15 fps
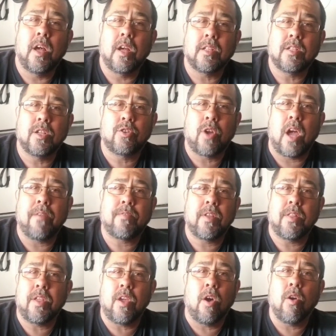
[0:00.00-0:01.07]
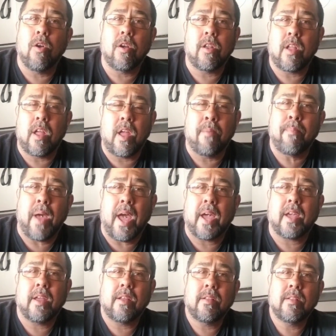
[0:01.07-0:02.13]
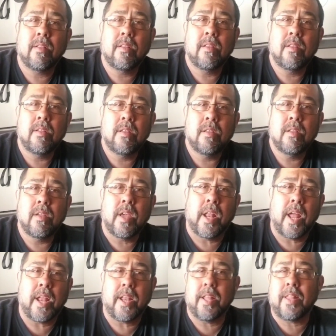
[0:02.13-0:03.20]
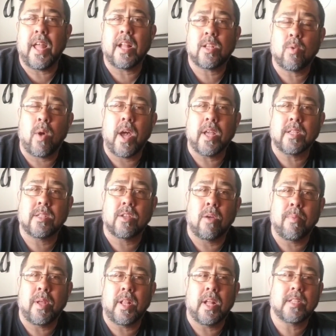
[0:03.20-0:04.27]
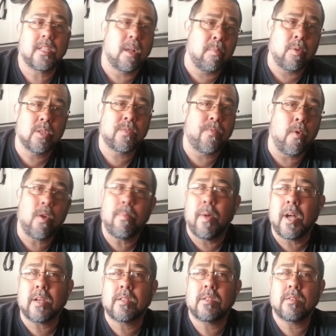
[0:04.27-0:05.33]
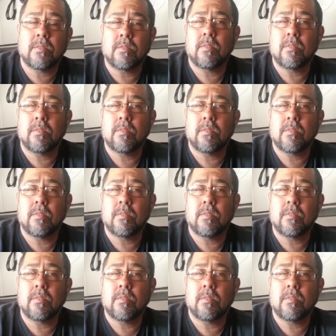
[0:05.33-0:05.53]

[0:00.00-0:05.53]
to drive to the yard and back. And I did that twice. So, I mean, that's almost $40.